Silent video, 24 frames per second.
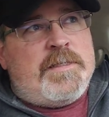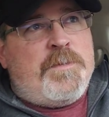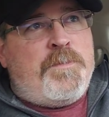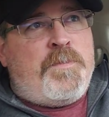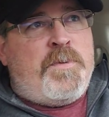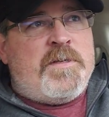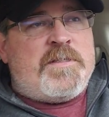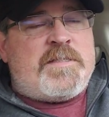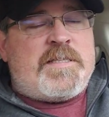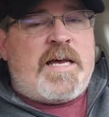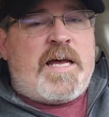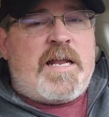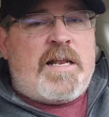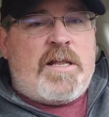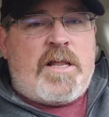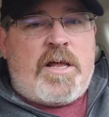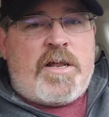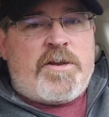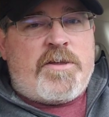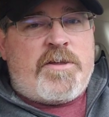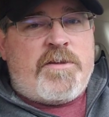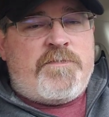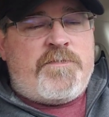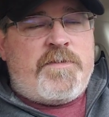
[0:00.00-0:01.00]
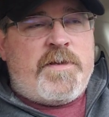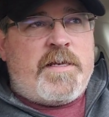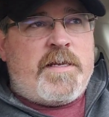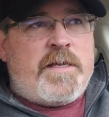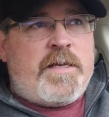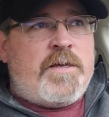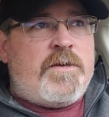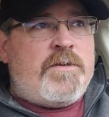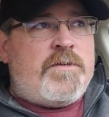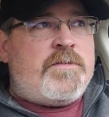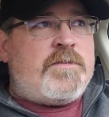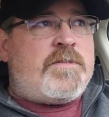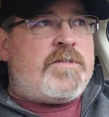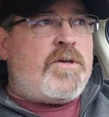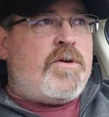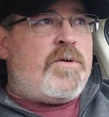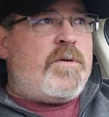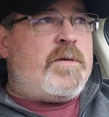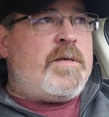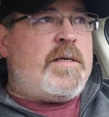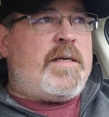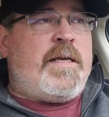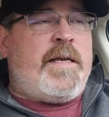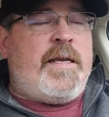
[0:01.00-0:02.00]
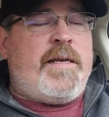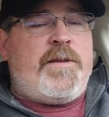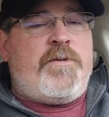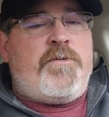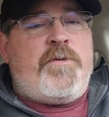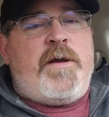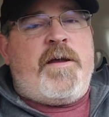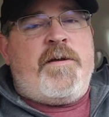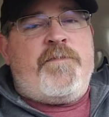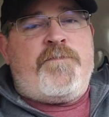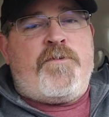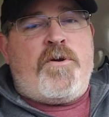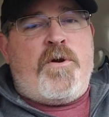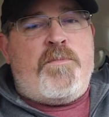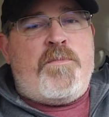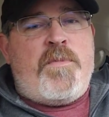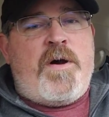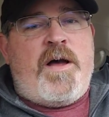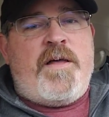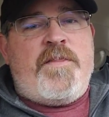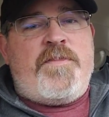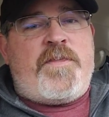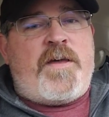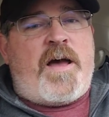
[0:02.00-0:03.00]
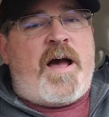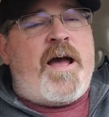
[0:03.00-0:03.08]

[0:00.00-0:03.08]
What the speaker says: Puts out a lot of good videos. So anyway, for a month,